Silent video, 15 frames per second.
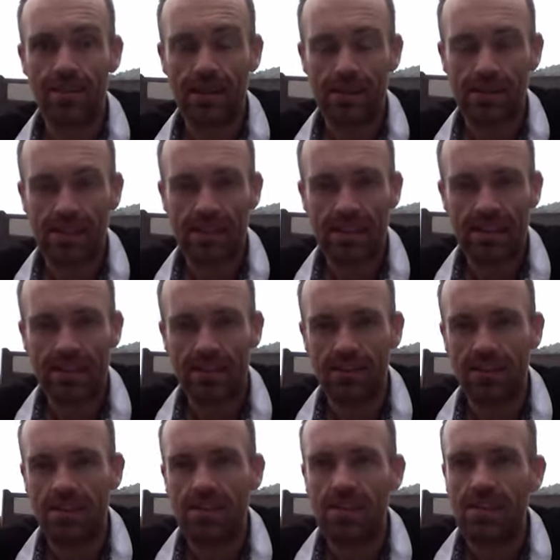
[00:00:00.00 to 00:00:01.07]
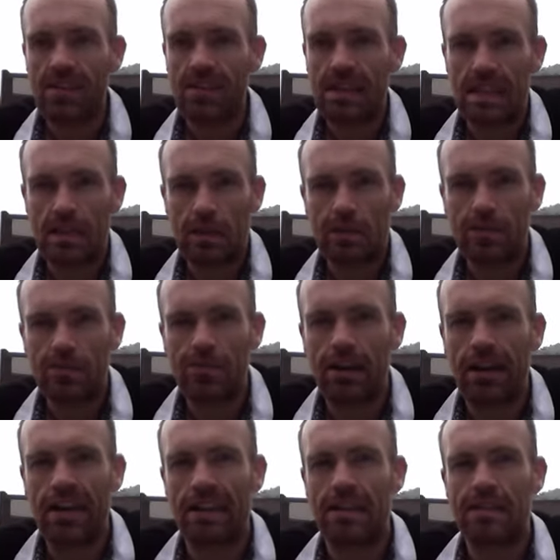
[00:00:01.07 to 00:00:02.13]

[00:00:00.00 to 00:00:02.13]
and uh, they're not trading.